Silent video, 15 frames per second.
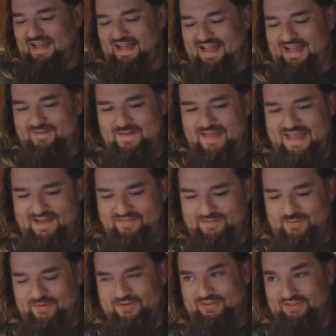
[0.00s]
I may have
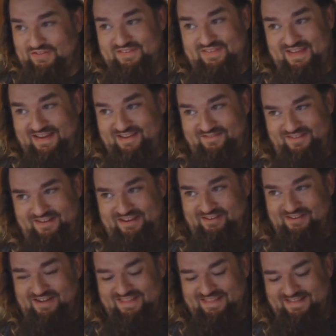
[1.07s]
to produce a second
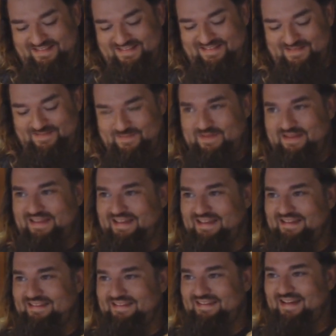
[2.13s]
video on this
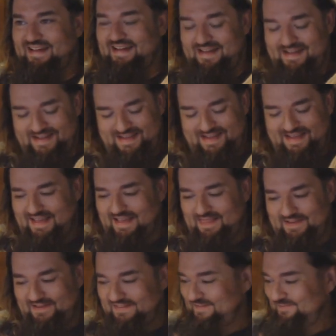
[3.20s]
because
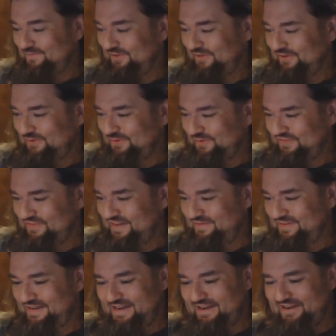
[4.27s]
there's some really cool
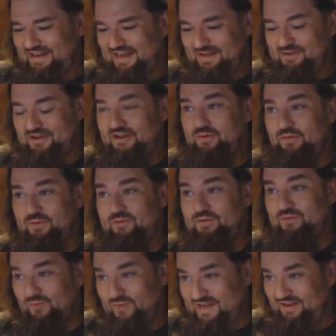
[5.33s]
stuff in here, and I'm going to go through
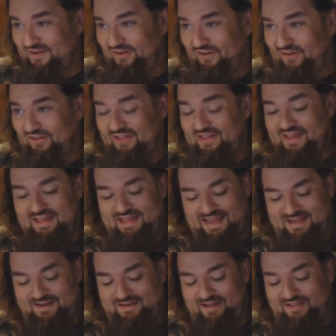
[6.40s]
and read it all.
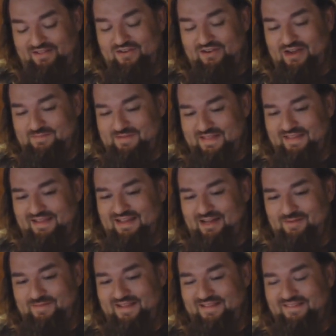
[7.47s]
And I'll either update the
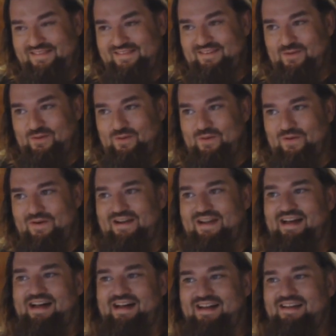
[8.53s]
comments
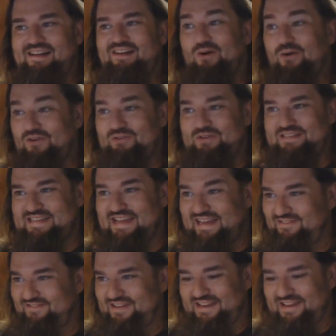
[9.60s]
or do a
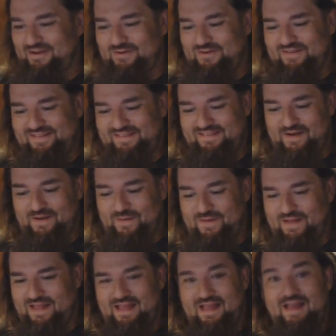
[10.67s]
second video. So,
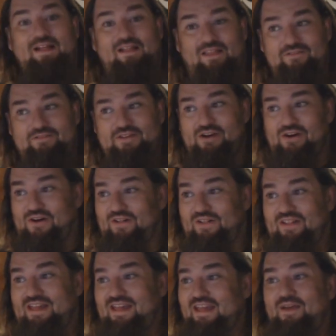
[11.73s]
love you
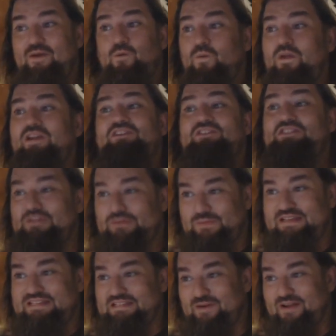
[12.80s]
all. We are 2
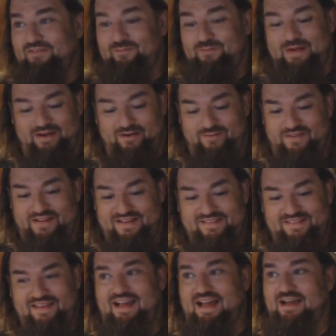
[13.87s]
weeks away from Pirate
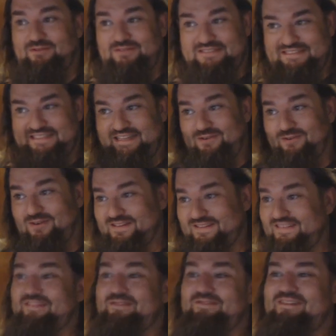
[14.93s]
Fest. I will see you all
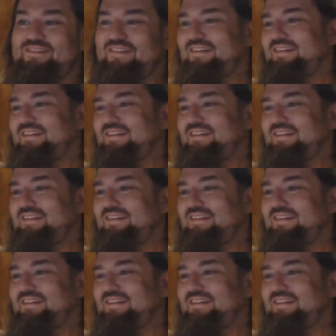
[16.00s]
soon.